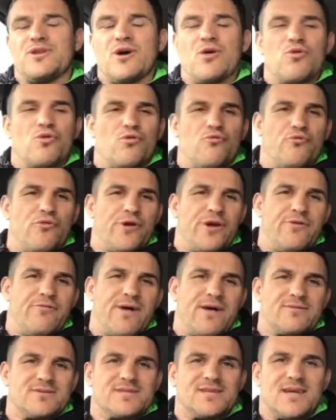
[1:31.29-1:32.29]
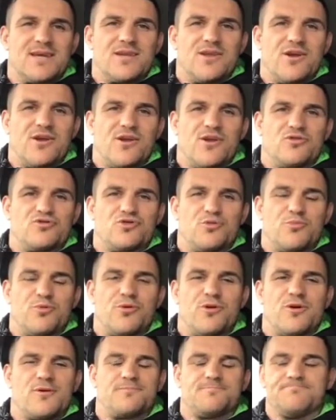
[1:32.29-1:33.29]
don't go running around saying you're an
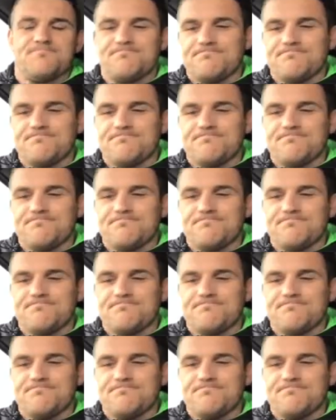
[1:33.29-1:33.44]
entrepreneur.